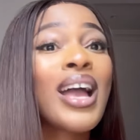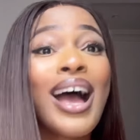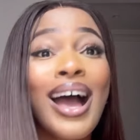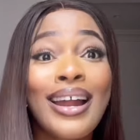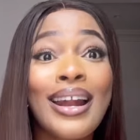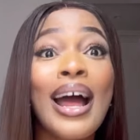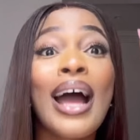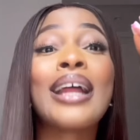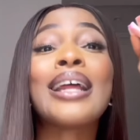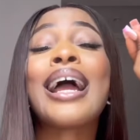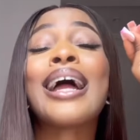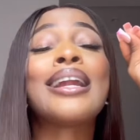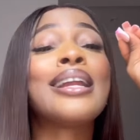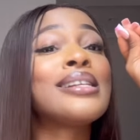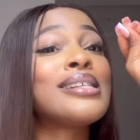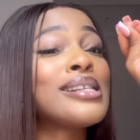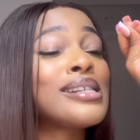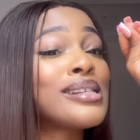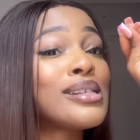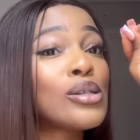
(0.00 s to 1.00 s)
And
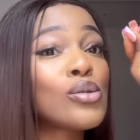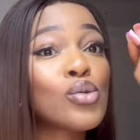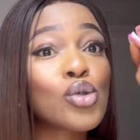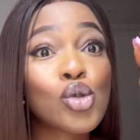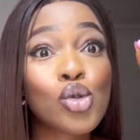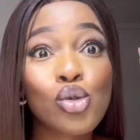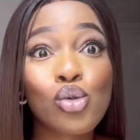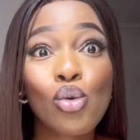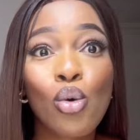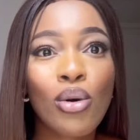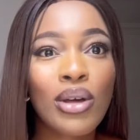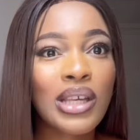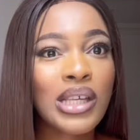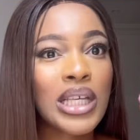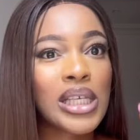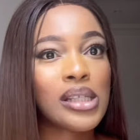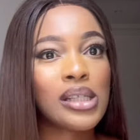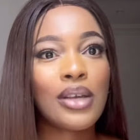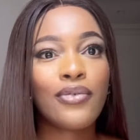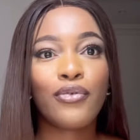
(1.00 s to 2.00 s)
it is so
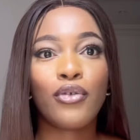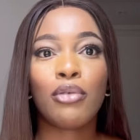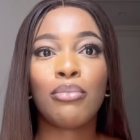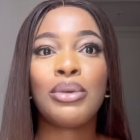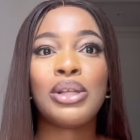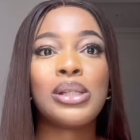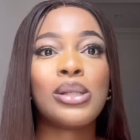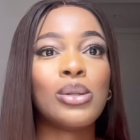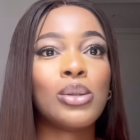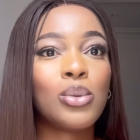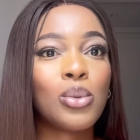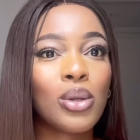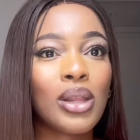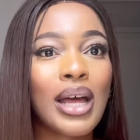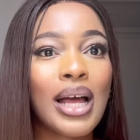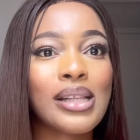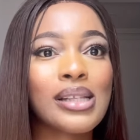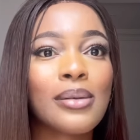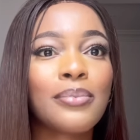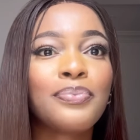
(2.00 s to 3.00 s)
easy for me to do
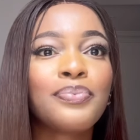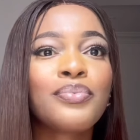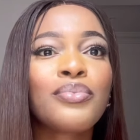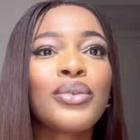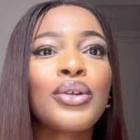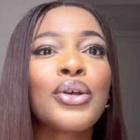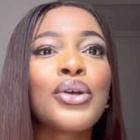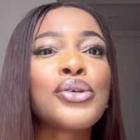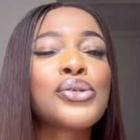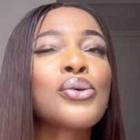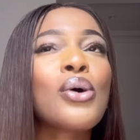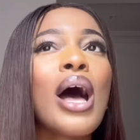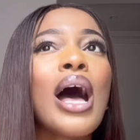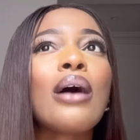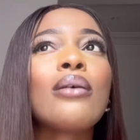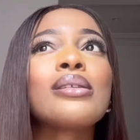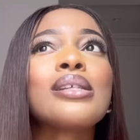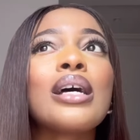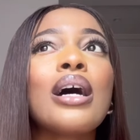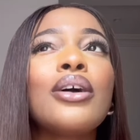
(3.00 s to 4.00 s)
that. So
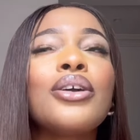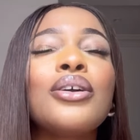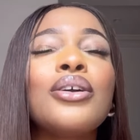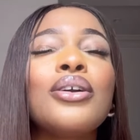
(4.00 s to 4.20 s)
I'll tell you